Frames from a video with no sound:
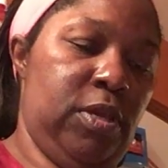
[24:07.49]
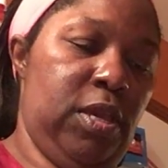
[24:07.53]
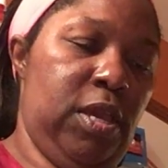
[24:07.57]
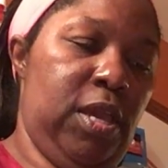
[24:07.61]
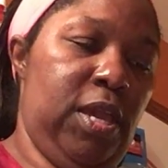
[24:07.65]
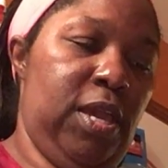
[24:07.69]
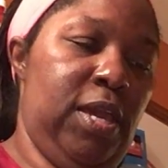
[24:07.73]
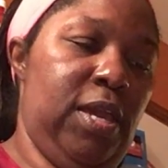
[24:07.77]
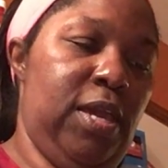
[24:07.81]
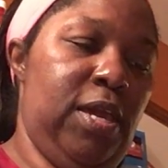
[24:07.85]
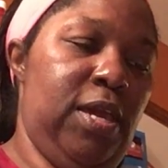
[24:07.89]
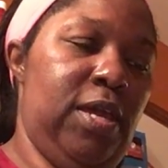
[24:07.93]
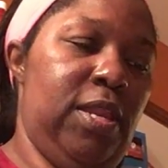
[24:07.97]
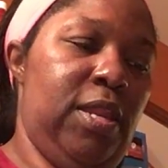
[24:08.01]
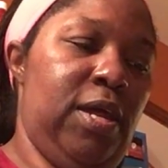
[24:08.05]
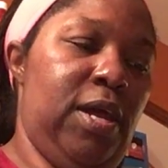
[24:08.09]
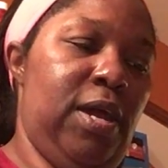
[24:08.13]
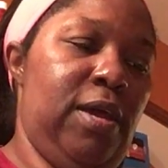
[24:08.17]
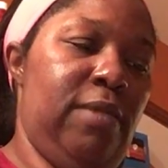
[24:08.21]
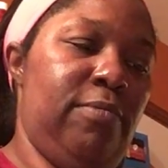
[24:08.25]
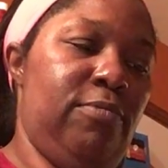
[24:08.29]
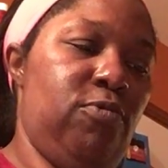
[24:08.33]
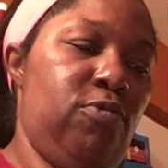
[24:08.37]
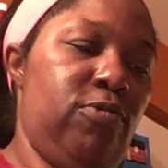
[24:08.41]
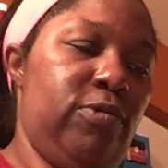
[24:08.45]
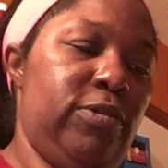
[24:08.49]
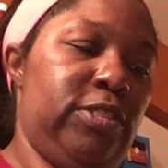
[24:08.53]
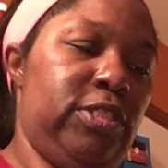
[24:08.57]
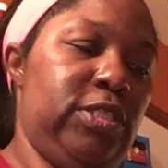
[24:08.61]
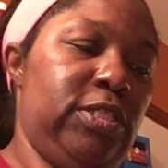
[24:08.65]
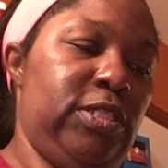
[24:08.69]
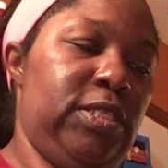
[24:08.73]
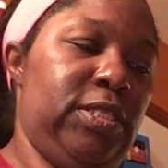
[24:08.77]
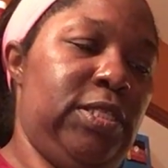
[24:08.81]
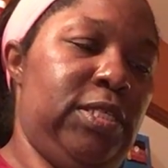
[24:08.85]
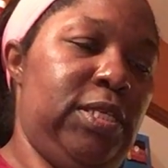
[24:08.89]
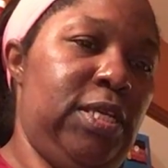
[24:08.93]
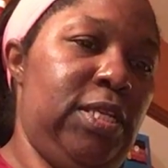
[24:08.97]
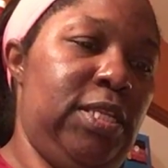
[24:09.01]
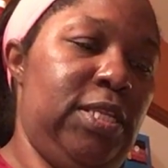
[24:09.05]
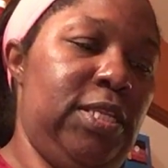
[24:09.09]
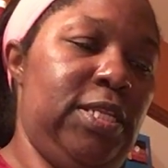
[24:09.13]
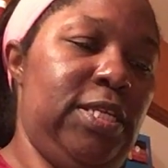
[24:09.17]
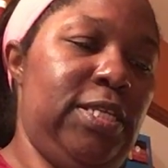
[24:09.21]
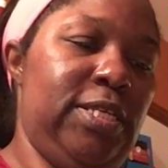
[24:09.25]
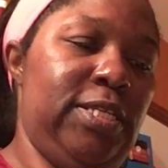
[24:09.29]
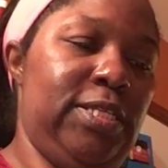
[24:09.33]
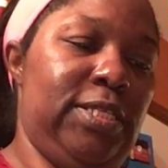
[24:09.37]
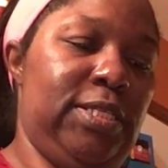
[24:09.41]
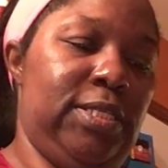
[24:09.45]
and I'm going to send
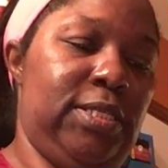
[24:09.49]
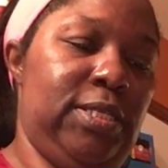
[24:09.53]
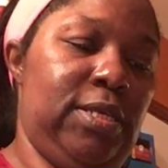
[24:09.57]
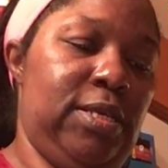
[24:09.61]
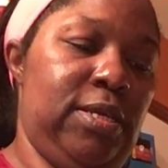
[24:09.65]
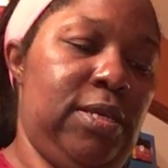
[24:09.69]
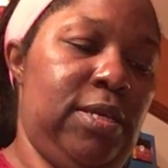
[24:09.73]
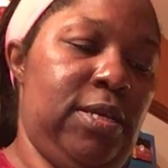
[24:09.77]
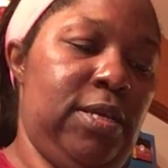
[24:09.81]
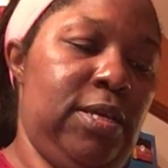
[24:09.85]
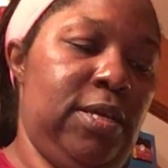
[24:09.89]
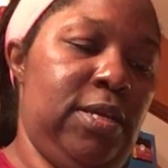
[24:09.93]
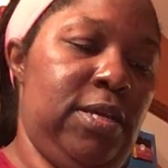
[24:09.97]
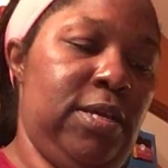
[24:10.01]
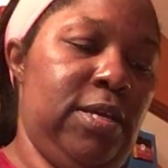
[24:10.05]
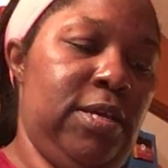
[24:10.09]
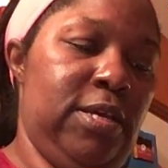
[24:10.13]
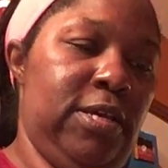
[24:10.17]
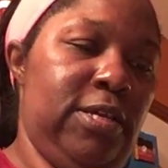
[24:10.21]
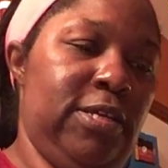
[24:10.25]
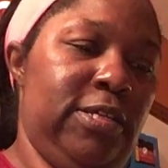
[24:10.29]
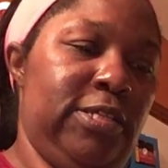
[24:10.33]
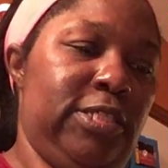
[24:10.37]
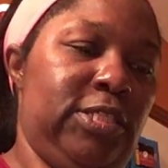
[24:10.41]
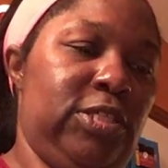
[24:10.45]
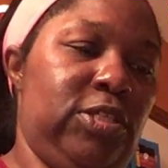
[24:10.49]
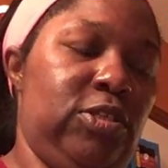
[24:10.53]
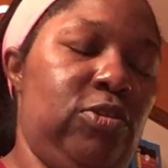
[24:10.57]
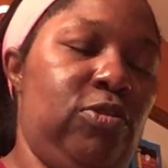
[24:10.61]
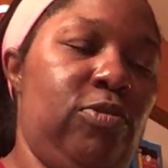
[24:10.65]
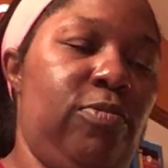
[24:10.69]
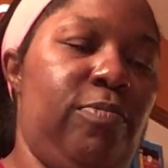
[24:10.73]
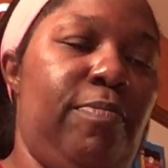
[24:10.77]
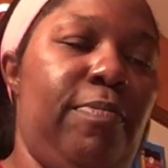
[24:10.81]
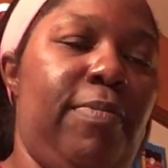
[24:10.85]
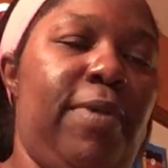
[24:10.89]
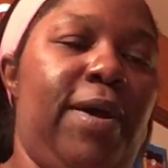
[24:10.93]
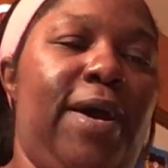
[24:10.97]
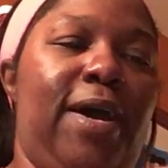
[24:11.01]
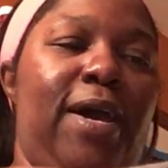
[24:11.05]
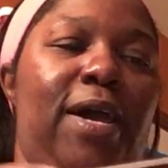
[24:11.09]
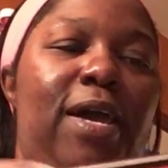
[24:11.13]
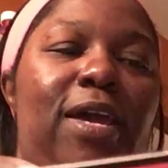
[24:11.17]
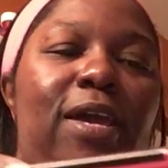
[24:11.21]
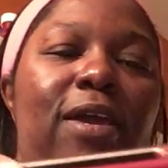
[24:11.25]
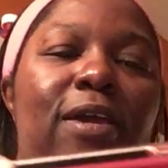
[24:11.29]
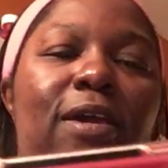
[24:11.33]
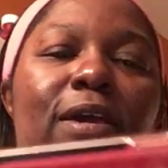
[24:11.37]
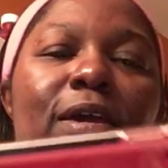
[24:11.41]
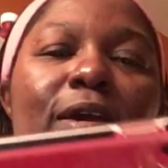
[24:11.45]
this to
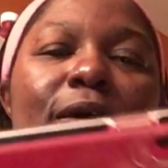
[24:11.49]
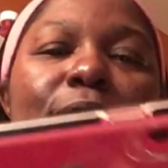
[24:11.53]
my